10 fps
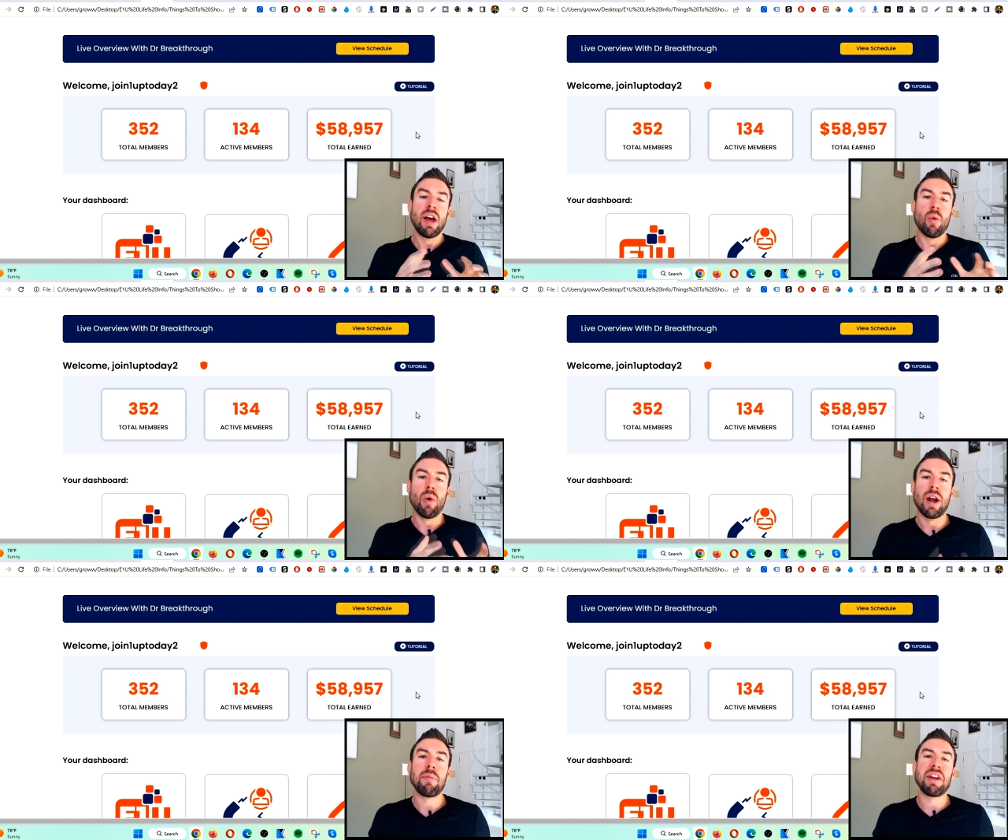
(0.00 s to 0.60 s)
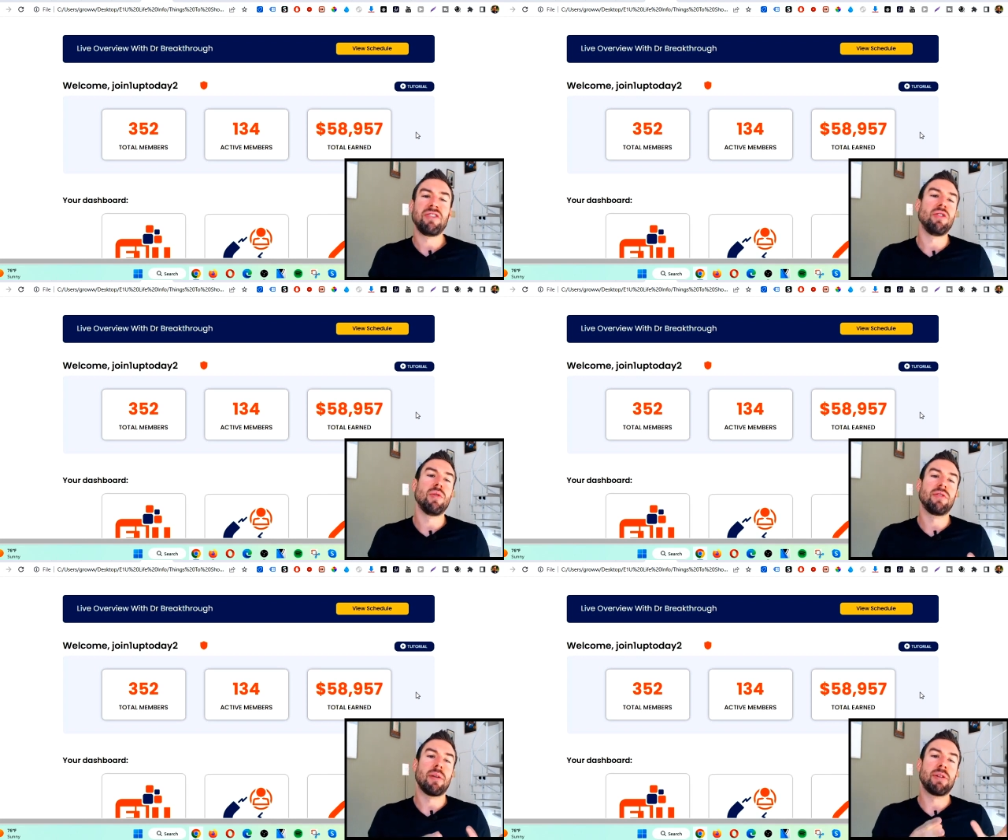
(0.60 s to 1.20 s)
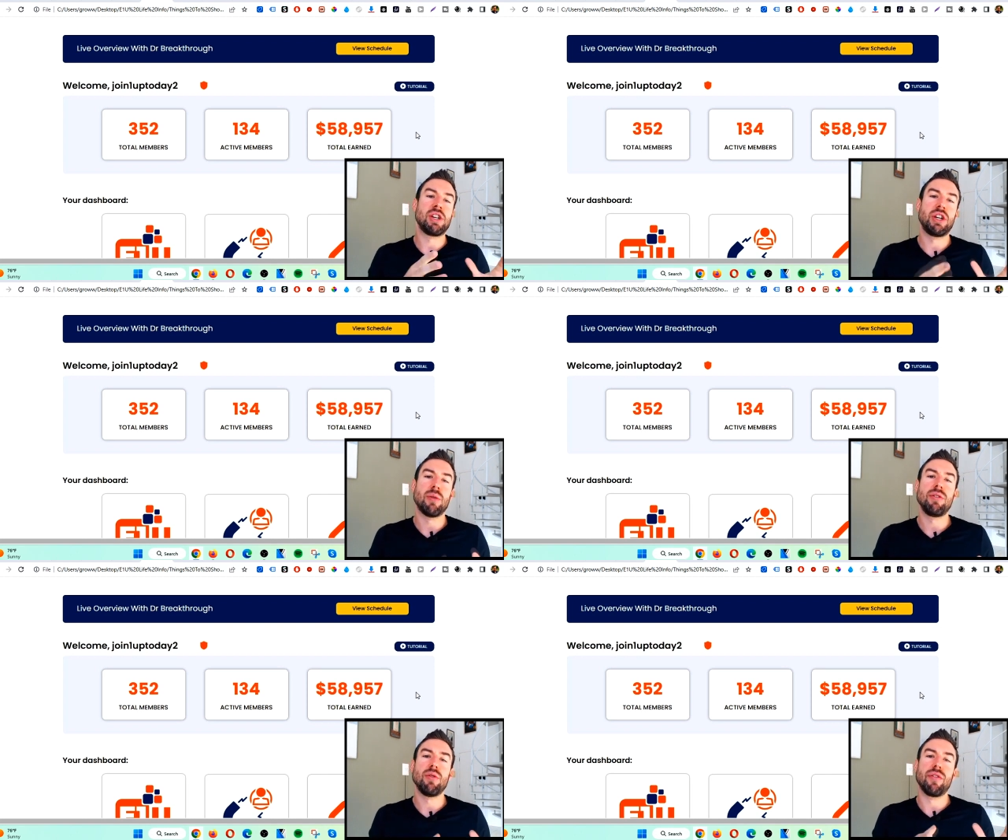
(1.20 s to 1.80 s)
What I'm going to do is I'm going to
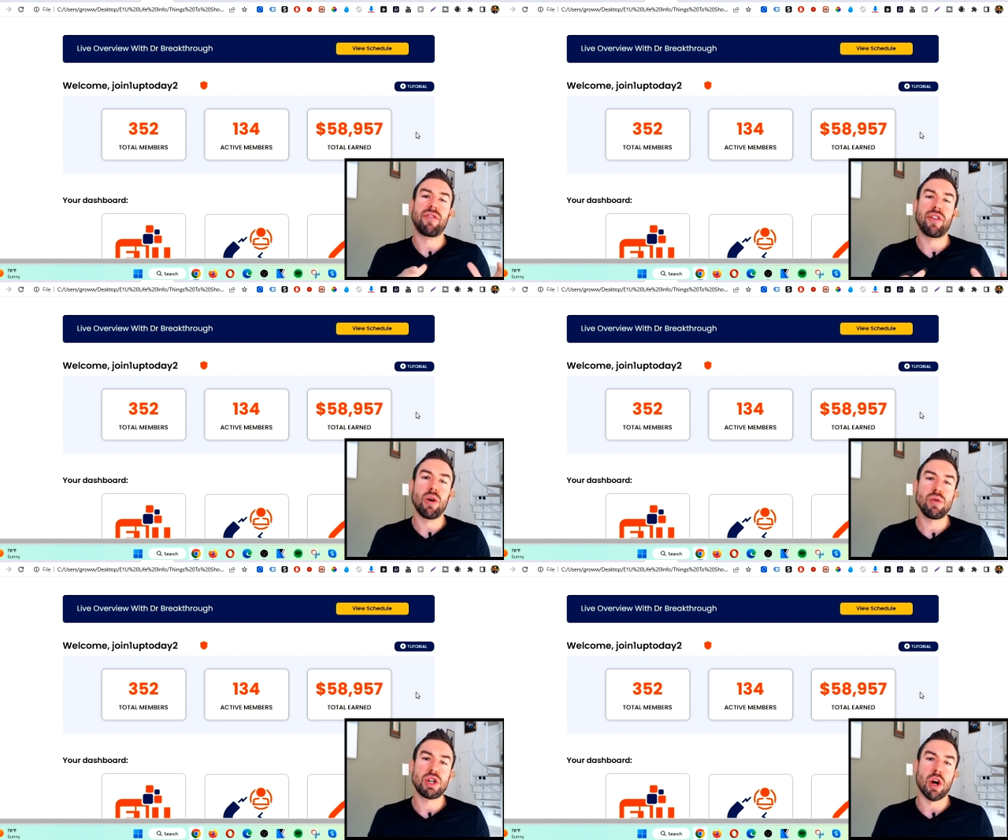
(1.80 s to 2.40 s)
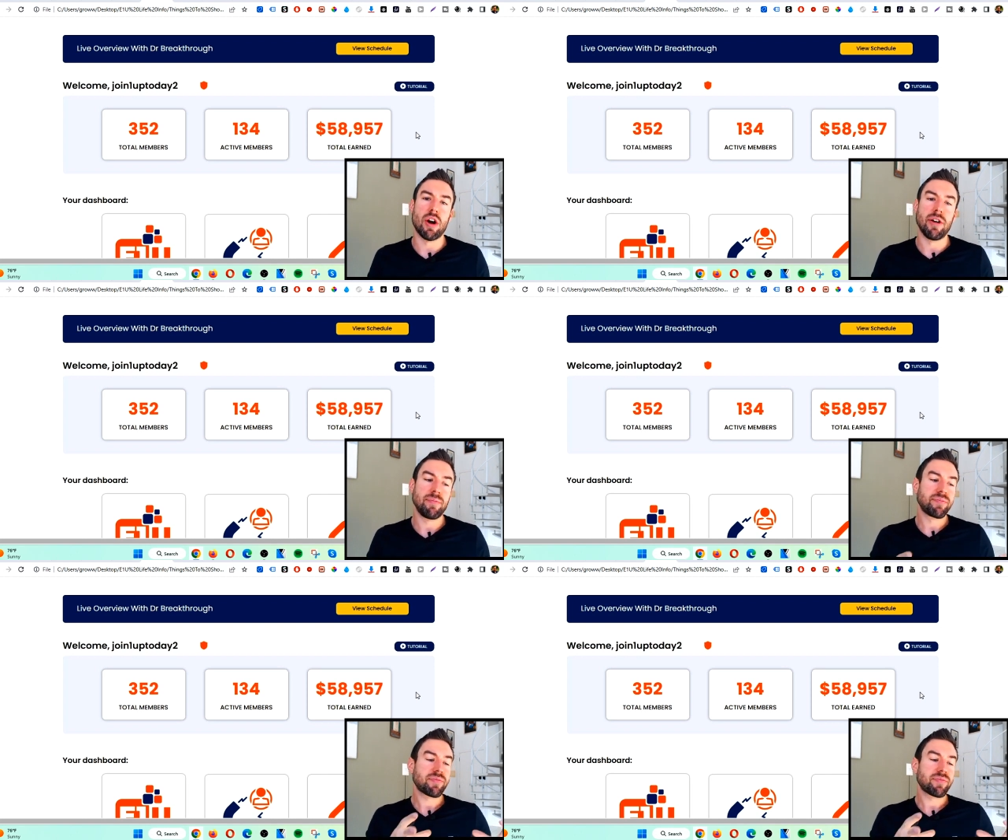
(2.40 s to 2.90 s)
share with you a flow chart